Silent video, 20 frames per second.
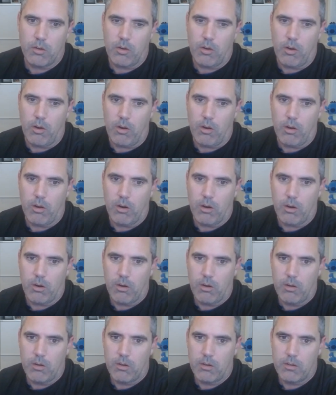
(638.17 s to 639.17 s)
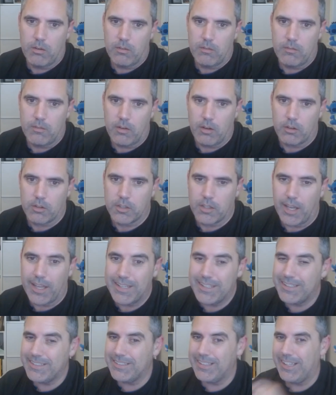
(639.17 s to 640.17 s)
Our
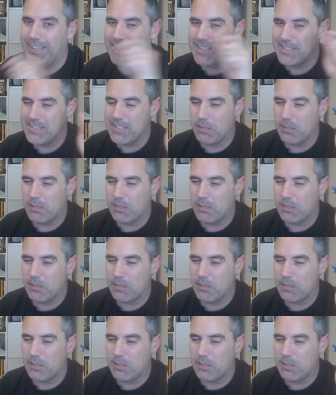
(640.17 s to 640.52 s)
guiding light is